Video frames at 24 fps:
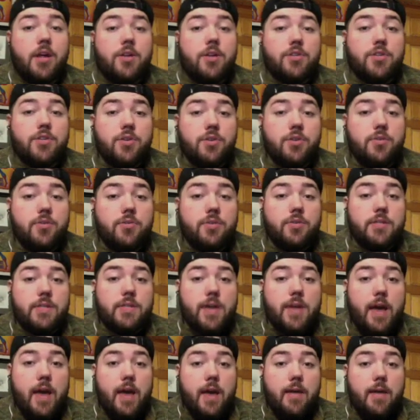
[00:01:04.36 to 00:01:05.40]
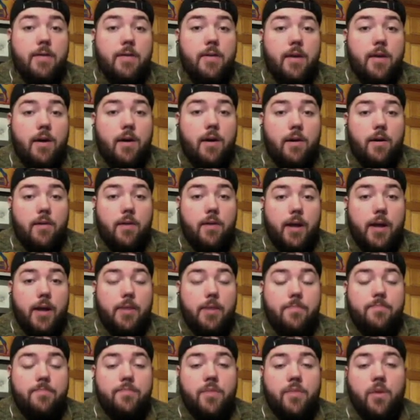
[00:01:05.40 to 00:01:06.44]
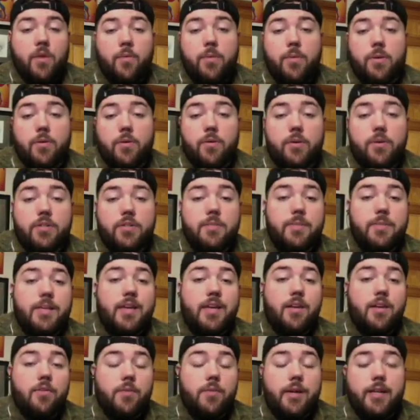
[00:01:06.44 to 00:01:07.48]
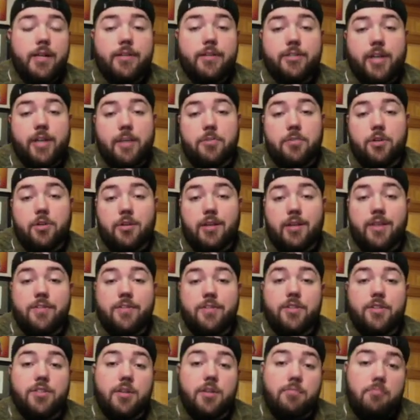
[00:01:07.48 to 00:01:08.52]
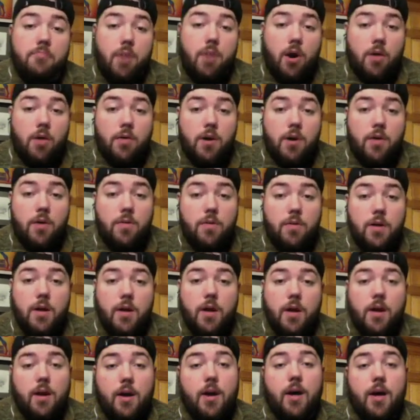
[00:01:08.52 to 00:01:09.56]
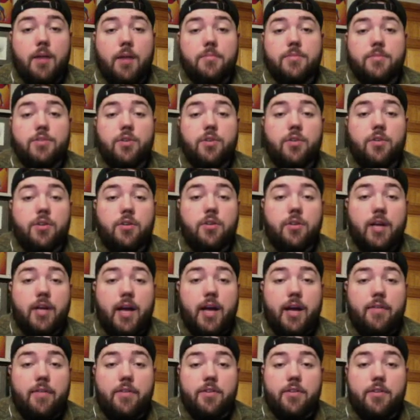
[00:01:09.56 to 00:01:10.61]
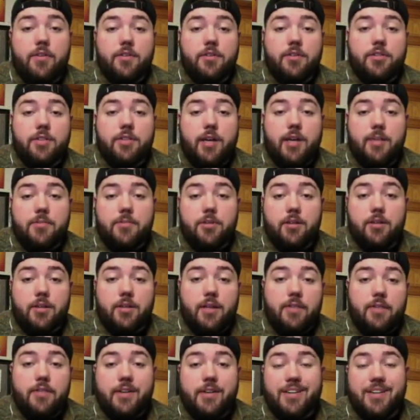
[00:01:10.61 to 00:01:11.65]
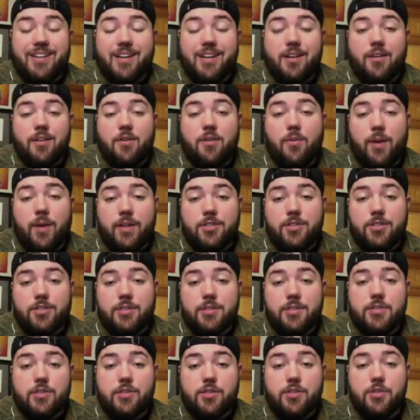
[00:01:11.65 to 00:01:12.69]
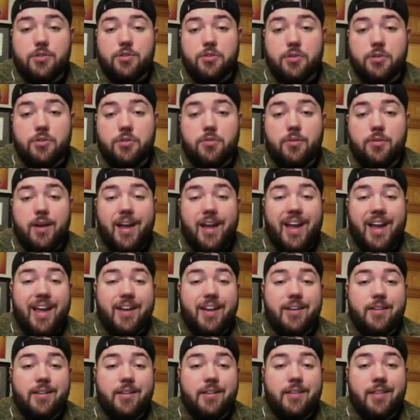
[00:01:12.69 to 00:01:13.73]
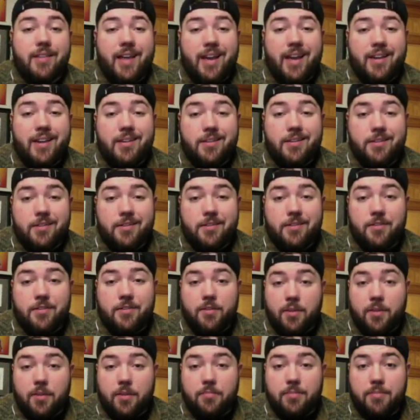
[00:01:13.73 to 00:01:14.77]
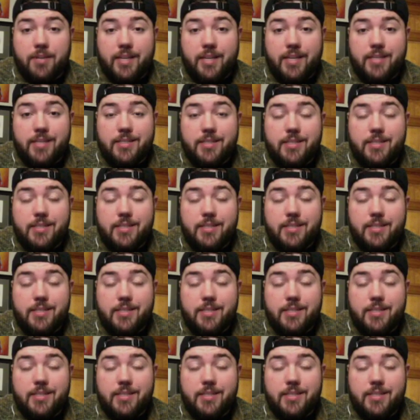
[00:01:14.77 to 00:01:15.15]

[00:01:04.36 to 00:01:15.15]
Tuesday. All right, we are going to begin reading chapter 11 tomorrow. So you'll have your chapter 11 questions to do and that to complete.